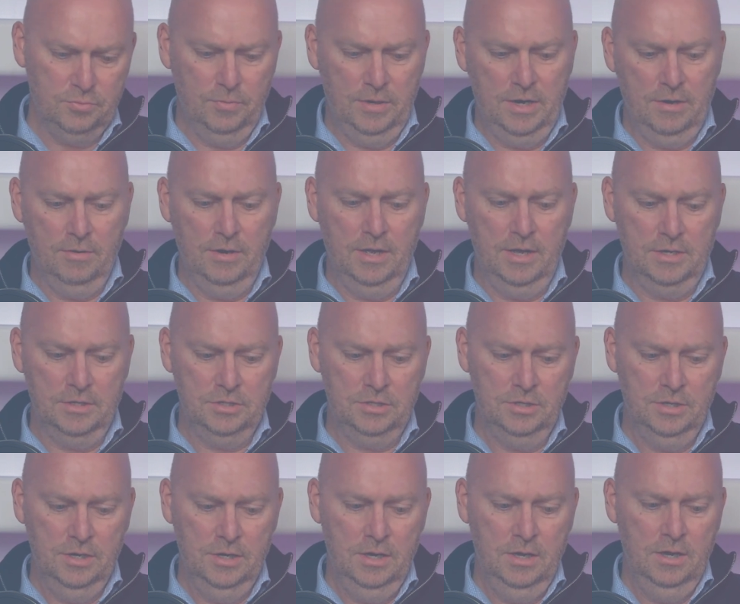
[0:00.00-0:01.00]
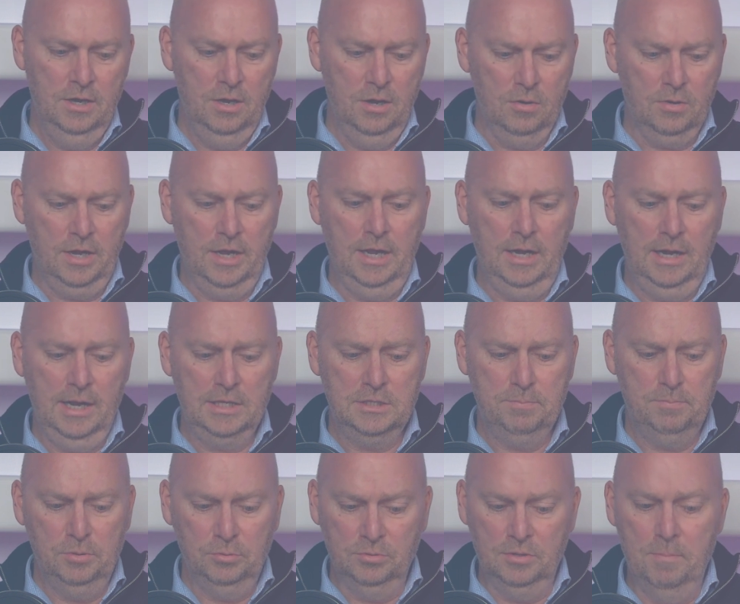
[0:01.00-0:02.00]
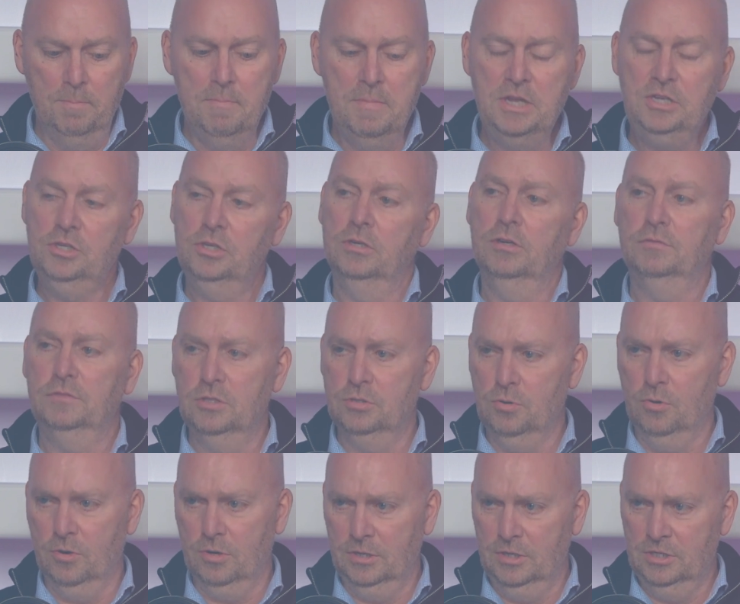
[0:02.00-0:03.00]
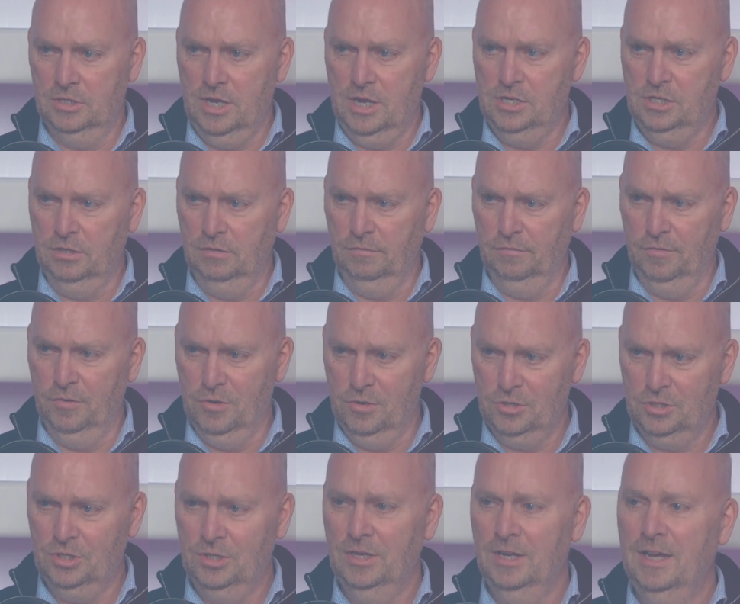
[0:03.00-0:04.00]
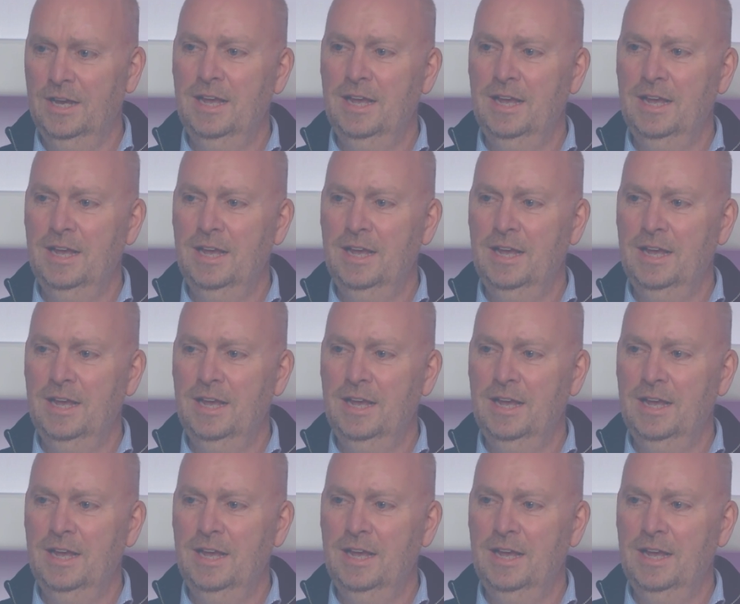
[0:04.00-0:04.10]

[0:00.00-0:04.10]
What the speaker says: Whereas, okay, let's put the mission of this organization first,